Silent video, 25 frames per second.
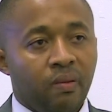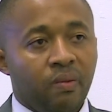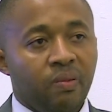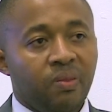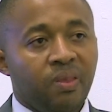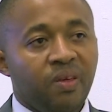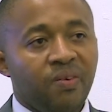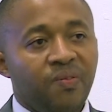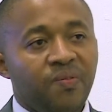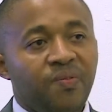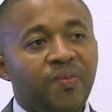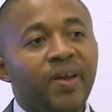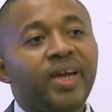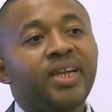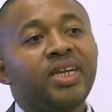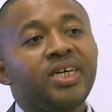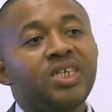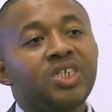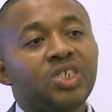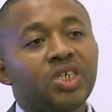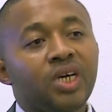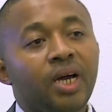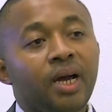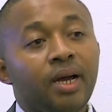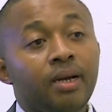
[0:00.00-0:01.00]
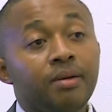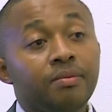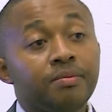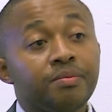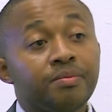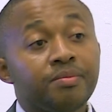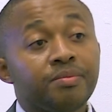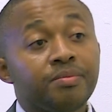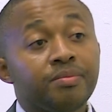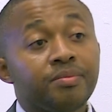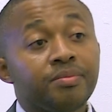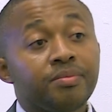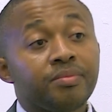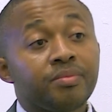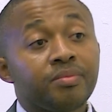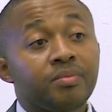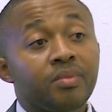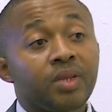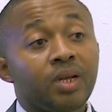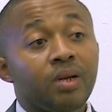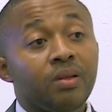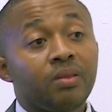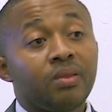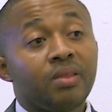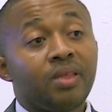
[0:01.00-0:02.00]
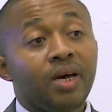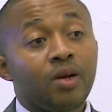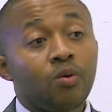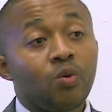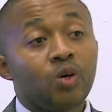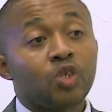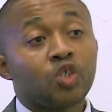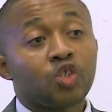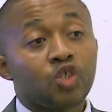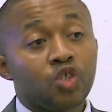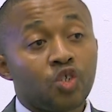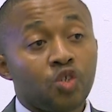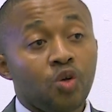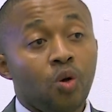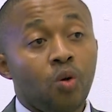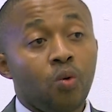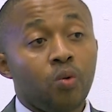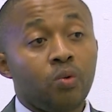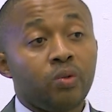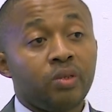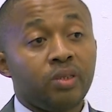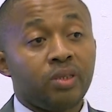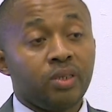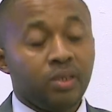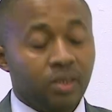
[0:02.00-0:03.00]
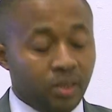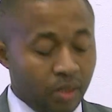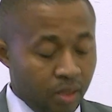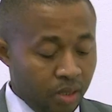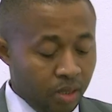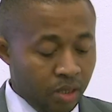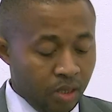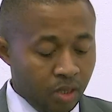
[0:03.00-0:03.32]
the furniture that was sold.